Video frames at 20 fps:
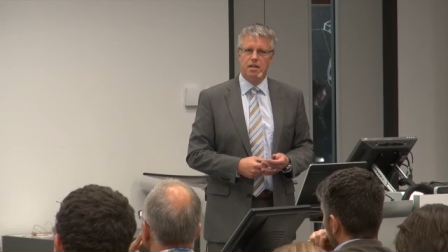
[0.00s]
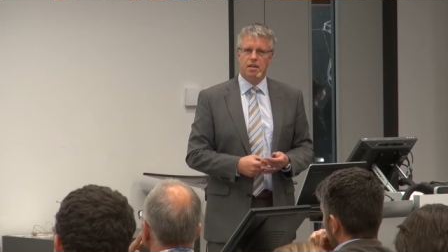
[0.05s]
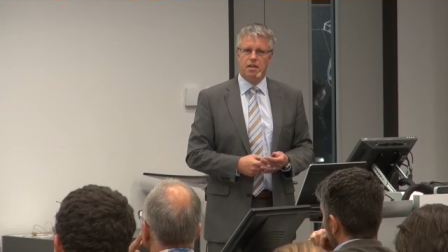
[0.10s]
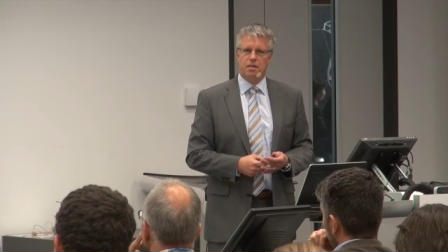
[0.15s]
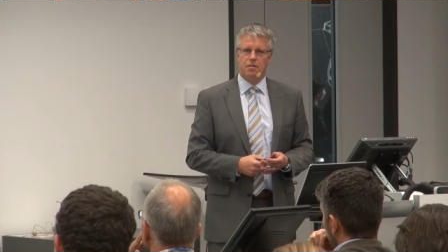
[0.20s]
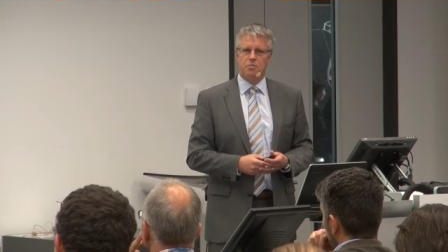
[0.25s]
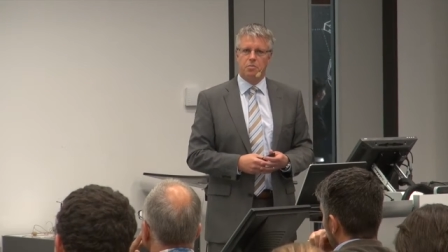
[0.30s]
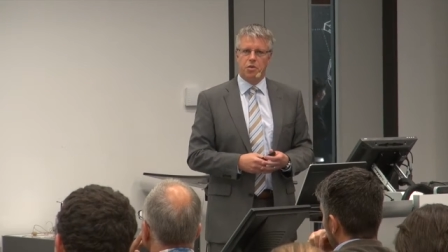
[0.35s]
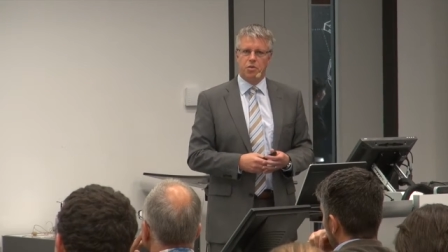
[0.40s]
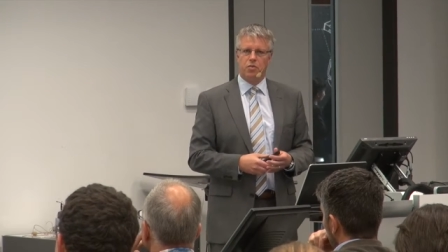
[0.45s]

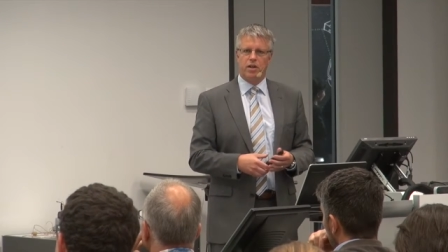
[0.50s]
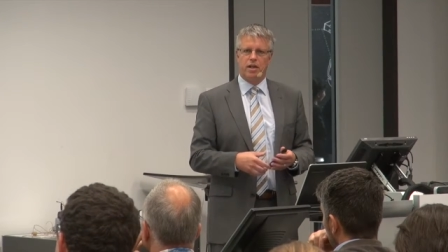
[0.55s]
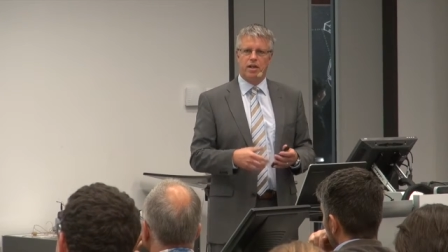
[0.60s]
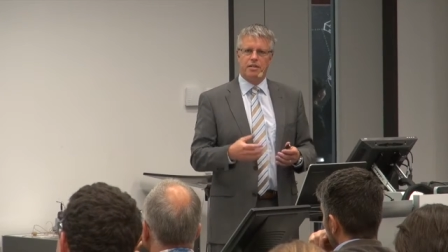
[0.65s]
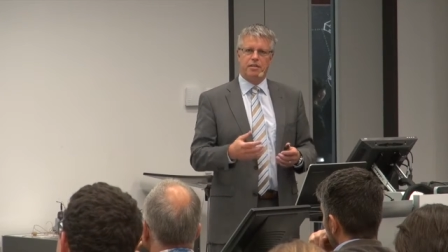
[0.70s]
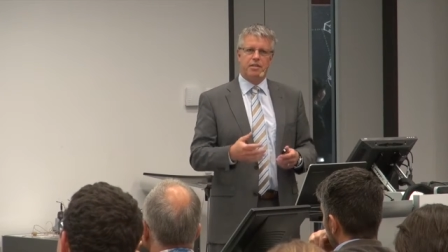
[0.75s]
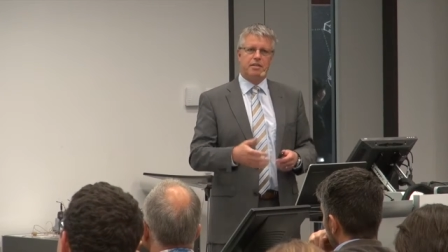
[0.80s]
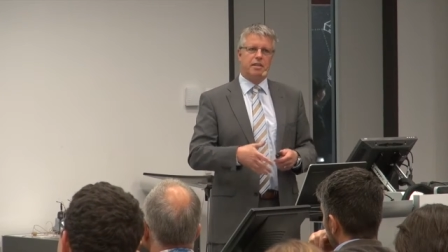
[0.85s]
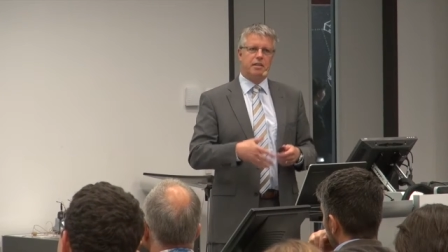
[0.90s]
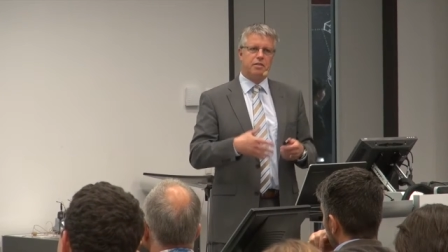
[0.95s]
and
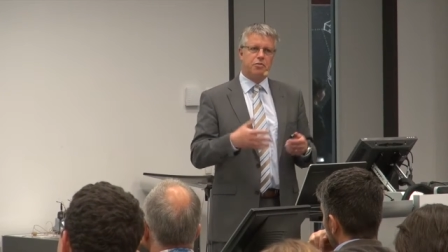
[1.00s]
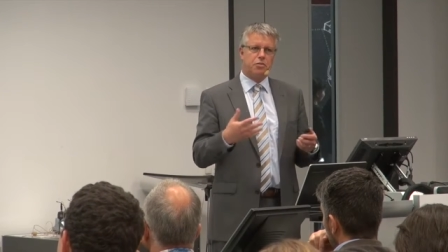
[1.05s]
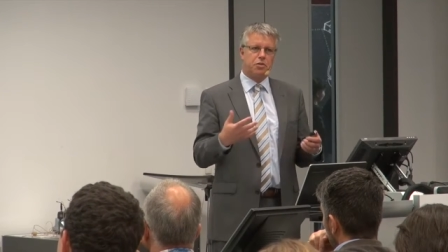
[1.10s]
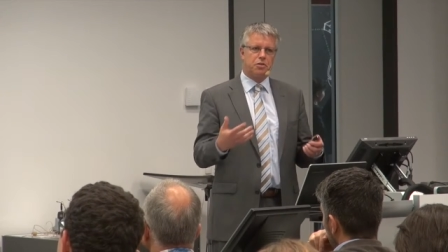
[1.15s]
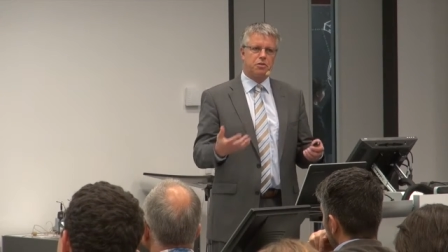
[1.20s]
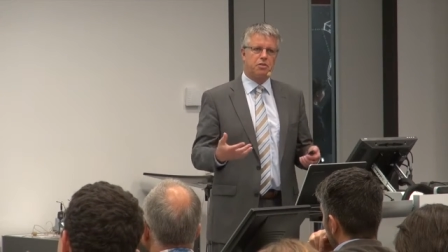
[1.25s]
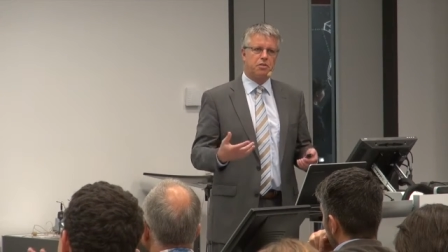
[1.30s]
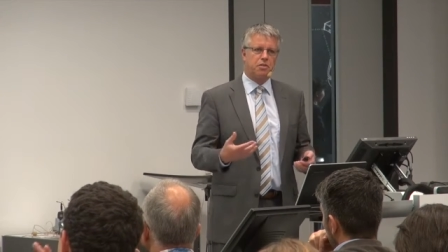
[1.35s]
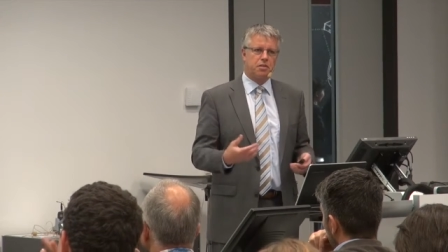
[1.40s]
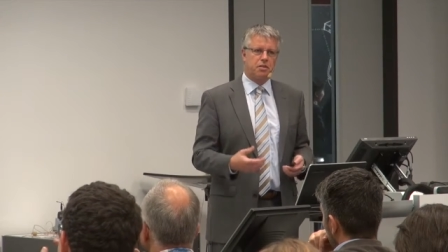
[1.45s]
providing
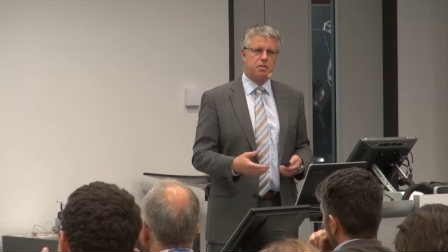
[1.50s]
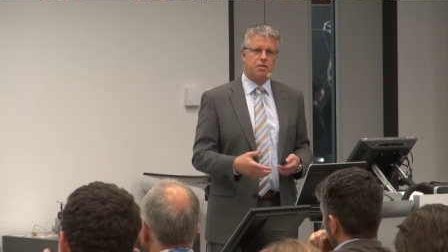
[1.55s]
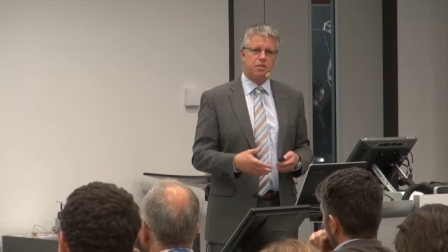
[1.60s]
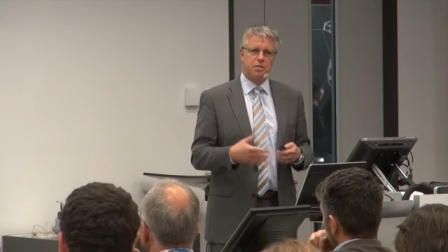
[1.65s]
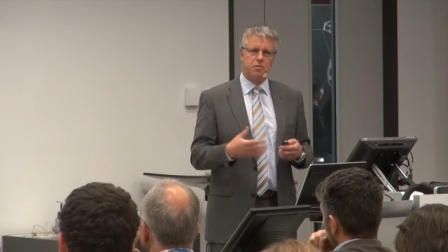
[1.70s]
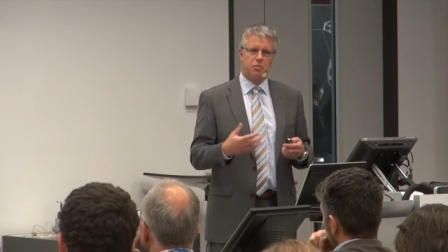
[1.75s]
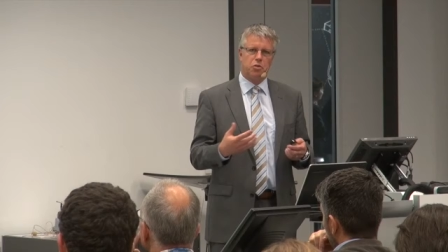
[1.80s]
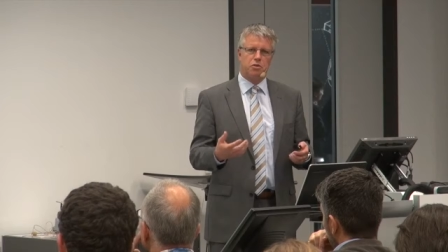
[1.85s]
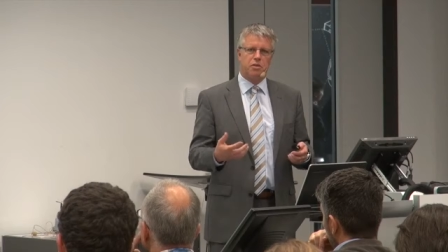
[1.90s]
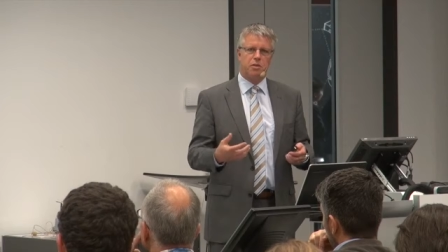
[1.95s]

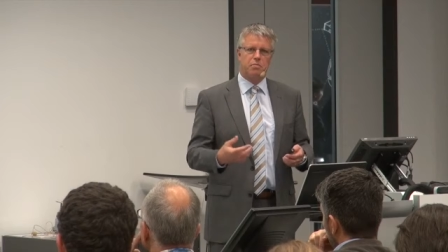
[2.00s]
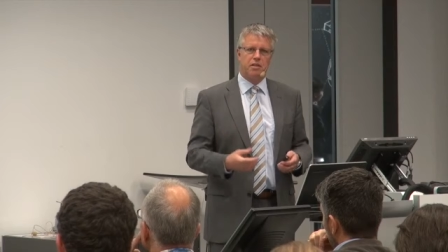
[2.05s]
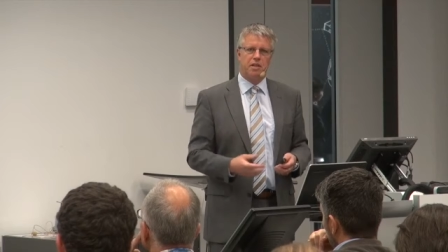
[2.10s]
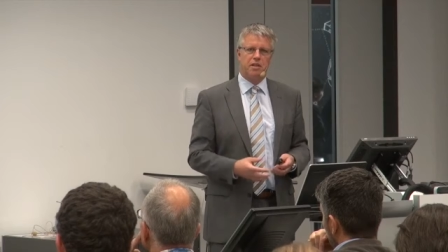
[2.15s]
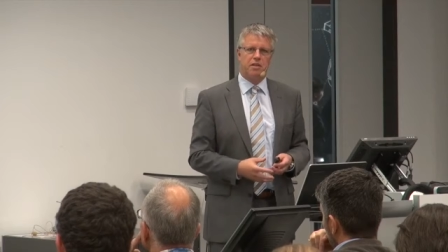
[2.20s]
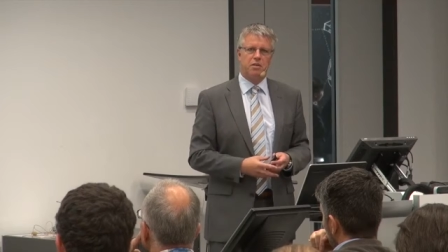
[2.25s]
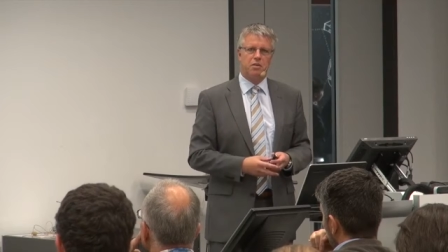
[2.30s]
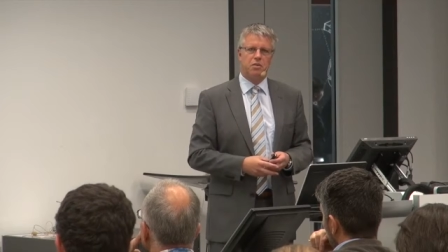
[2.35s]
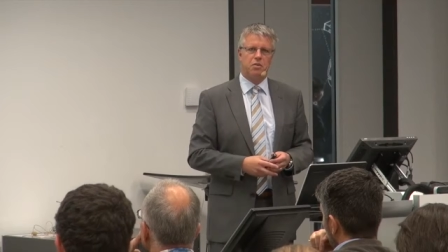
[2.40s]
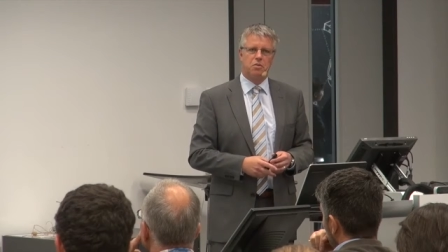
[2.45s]
infrastructure was the
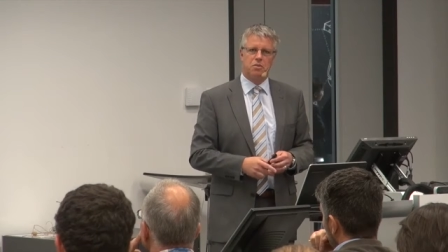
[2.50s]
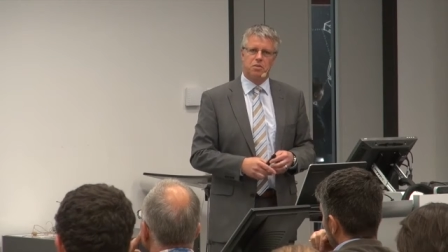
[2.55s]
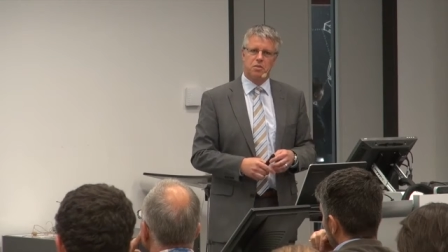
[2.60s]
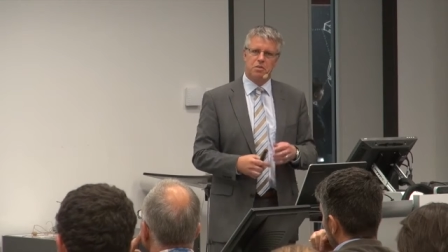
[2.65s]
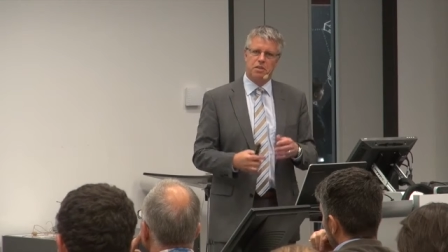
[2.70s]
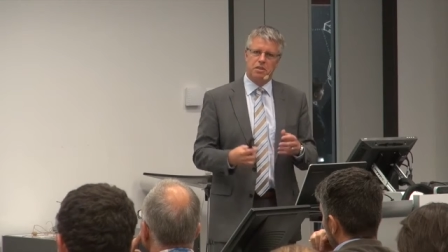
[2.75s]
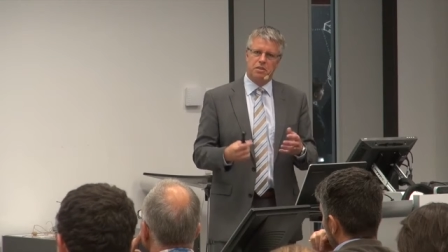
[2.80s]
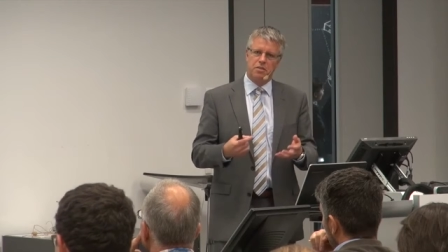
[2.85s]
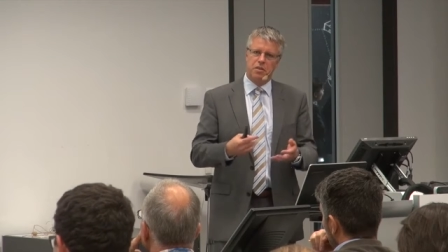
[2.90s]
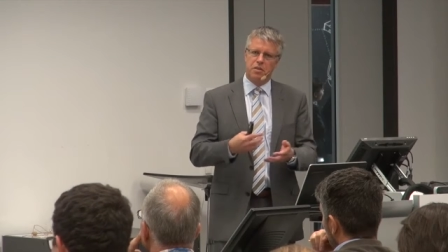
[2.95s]
main goal.
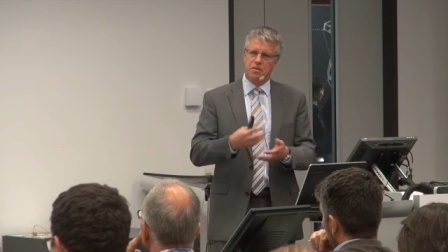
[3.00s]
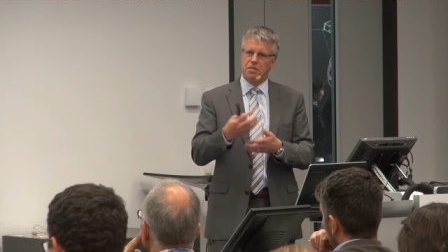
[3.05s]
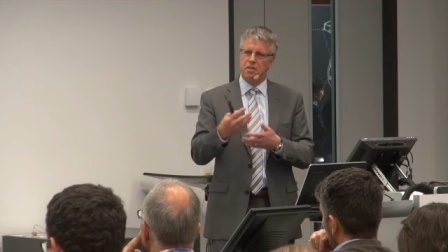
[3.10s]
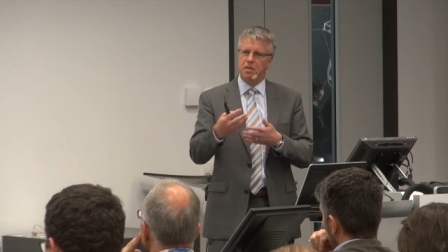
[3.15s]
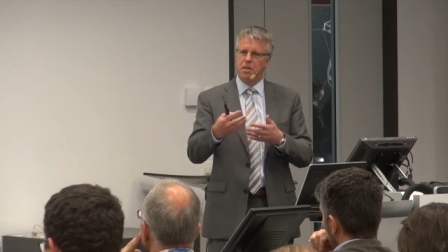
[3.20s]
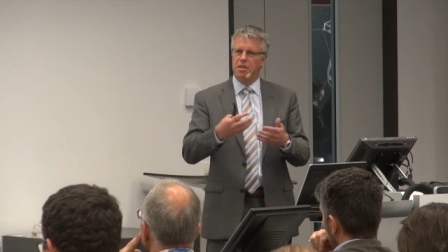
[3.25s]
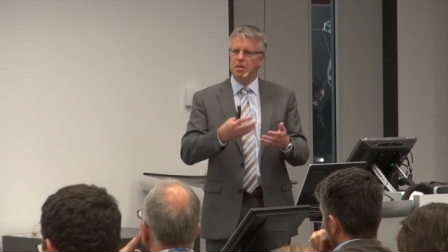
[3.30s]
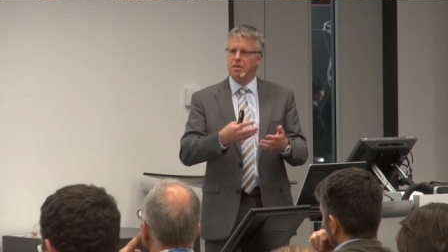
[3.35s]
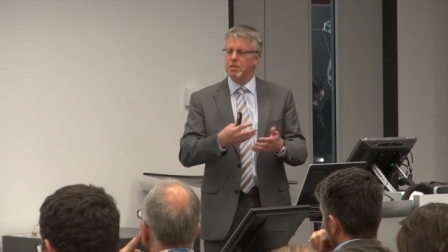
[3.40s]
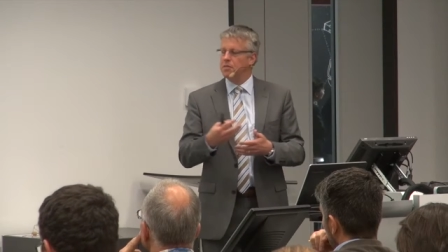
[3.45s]
So it's
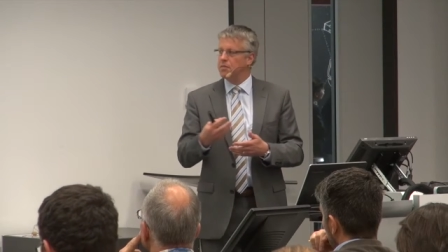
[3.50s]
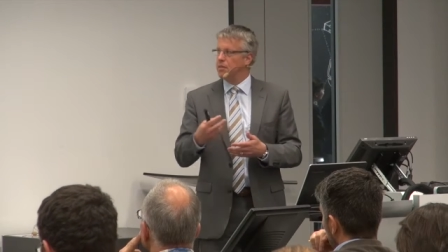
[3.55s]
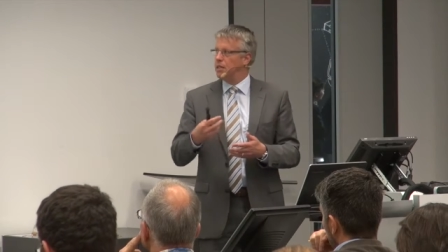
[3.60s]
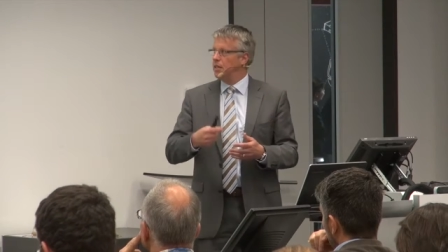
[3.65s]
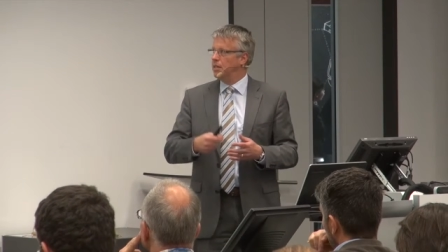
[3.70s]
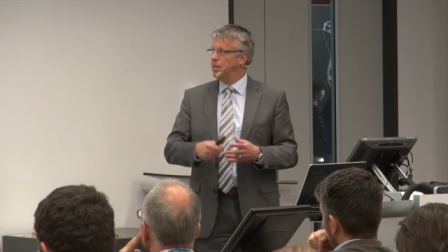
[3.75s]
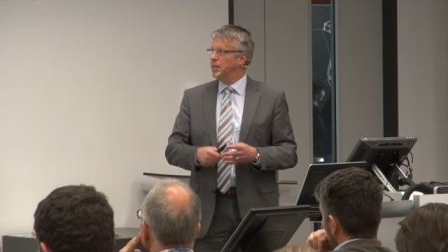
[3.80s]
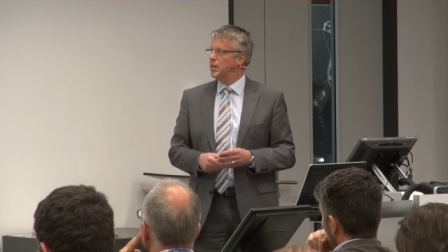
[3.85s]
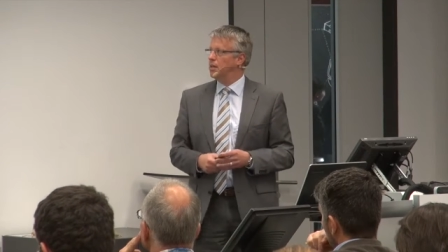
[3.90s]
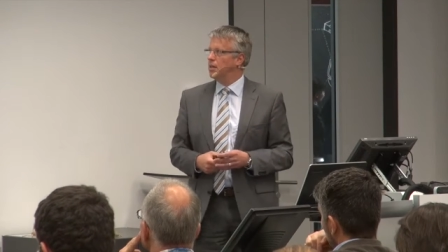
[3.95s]
not
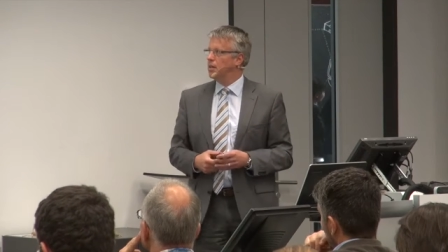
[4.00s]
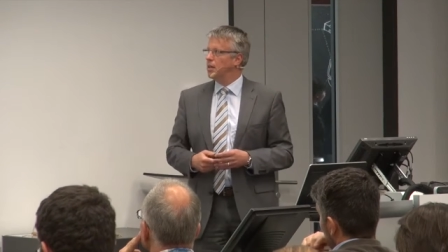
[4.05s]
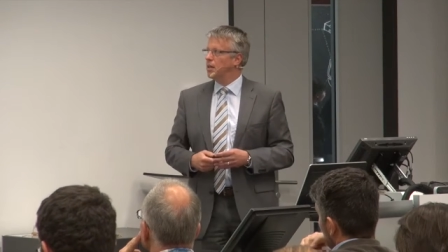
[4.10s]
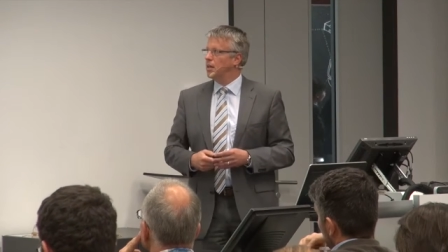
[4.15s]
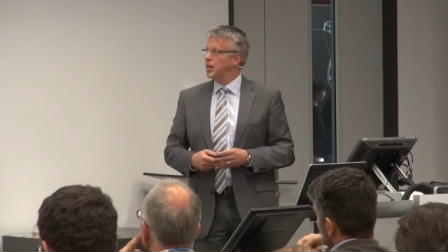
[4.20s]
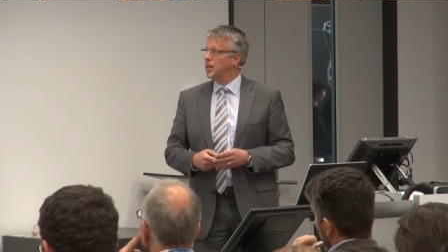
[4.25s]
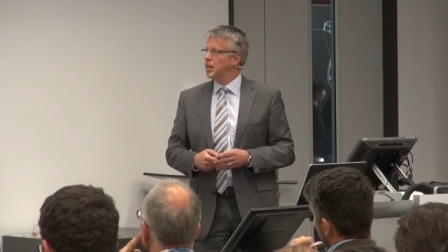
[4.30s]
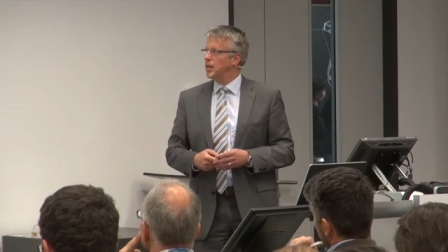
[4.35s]
really